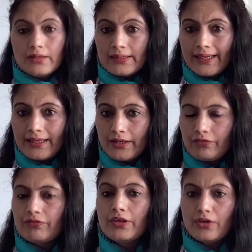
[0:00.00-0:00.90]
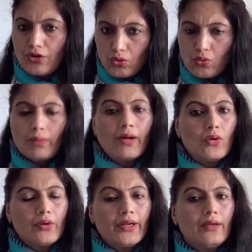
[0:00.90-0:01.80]
Like, if we know
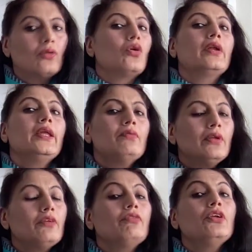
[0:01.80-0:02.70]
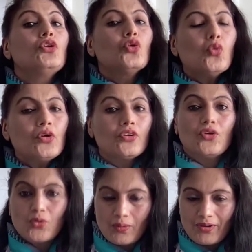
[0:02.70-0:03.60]
about it, or even if we don't
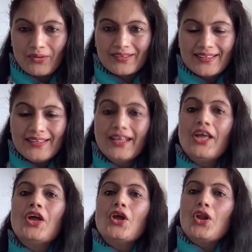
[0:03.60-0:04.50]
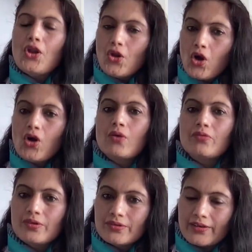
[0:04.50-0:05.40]
know about it, law of
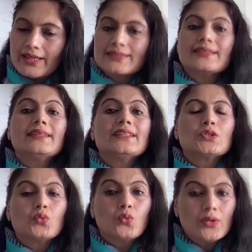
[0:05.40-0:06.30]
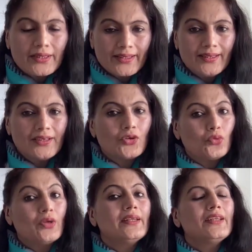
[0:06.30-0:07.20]
attraction is working
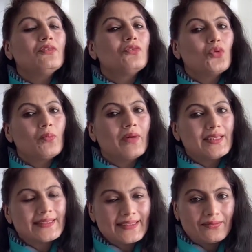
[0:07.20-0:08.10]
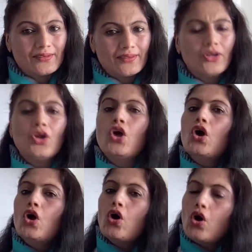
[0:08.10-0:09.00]
24/7
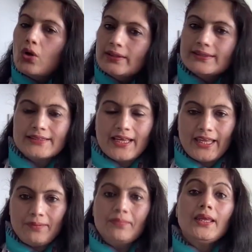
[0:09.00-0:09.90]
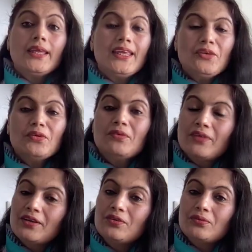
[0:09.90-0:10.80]
all the time, even
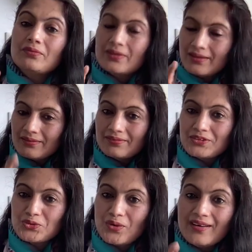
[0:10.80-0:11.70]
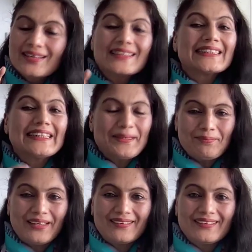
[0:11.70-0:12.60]
when you are
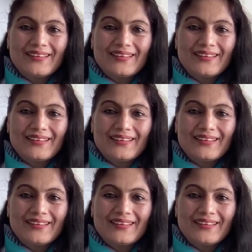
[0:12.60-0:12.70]
sleeping.